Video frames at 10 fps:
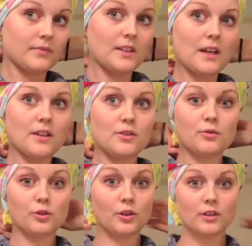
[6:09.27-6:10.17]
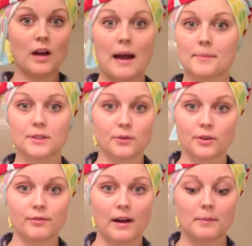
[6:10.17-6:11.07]
Now that you look
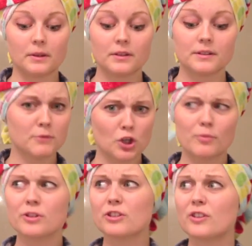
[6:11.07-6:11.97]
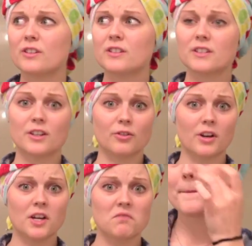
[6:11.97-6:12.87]
absolutely fabulous, turbans are in this year,
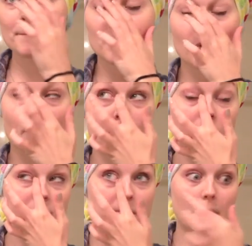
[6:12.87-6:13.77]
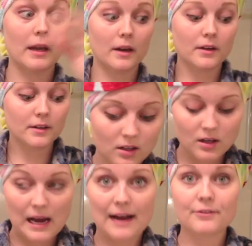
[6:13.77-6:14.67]
right? You are going to spend
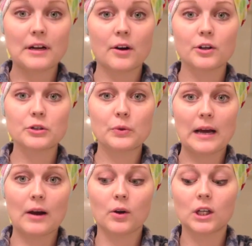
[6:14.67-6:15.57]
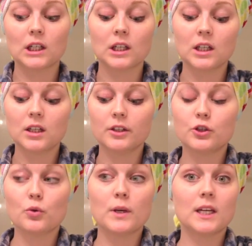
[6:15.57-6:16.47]
half an hour to an hour
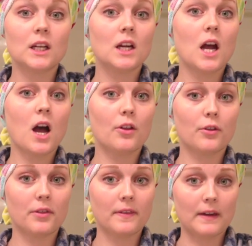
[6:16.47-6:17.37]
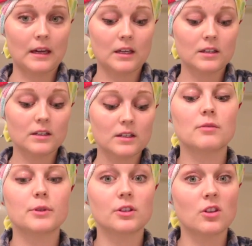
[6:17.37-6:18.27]
doing other things,
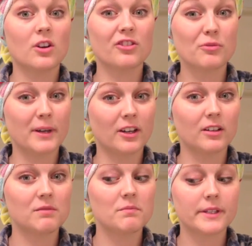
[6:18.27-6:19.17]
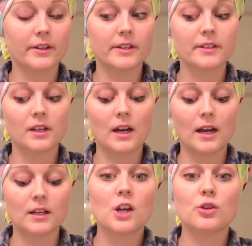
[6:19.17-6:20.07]
but the longer the better, seriously.
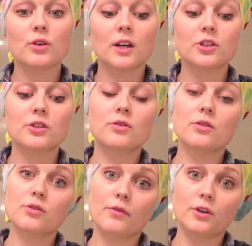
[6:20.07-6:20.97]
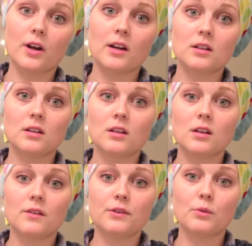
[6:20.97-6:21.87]
And you can actually do this overnight
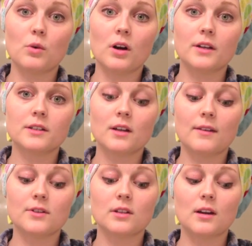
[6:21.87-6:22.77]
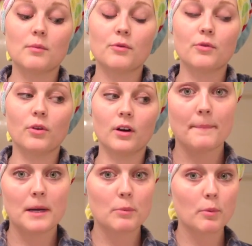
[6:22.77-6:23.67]
if you want. I've done that before.
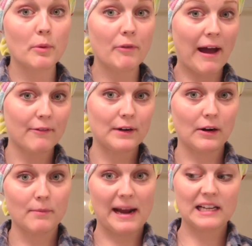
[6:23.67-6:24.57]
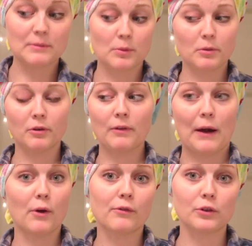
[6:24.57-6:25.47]
Minimum of half an hour, maximum of
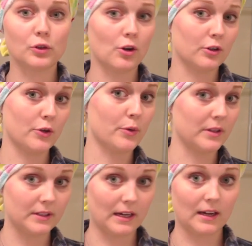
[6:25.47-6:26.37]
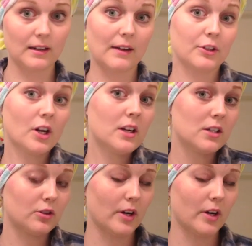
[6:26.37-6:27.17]
however long you can stand having honey in your